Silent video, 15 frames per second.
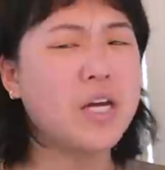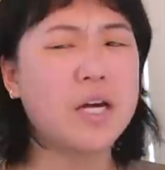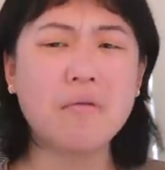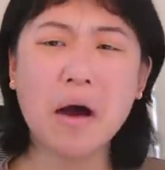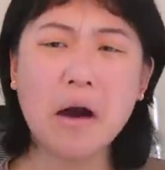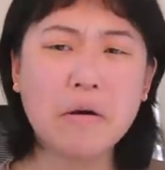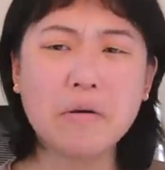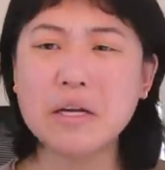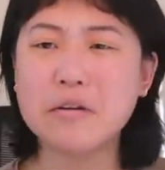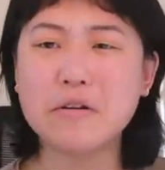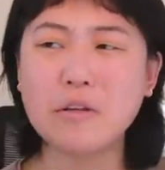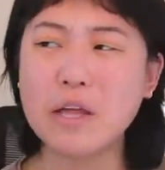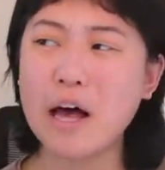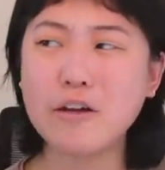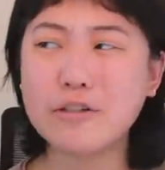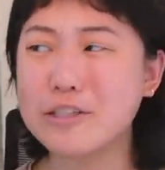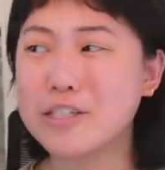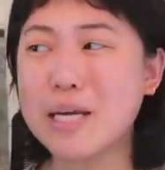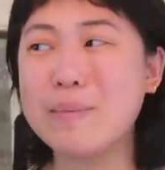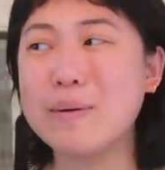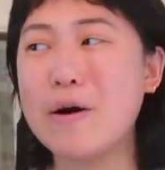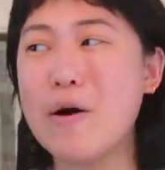like, I don't need to do that, I'll just
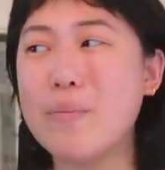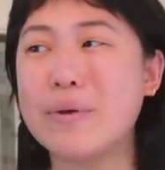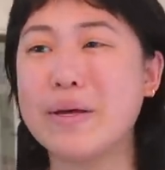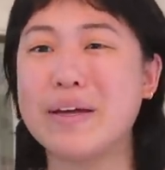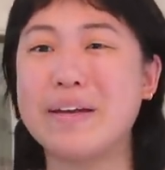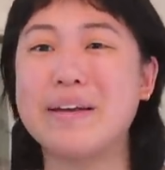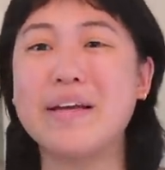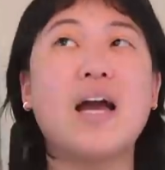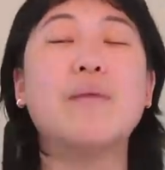keep it open.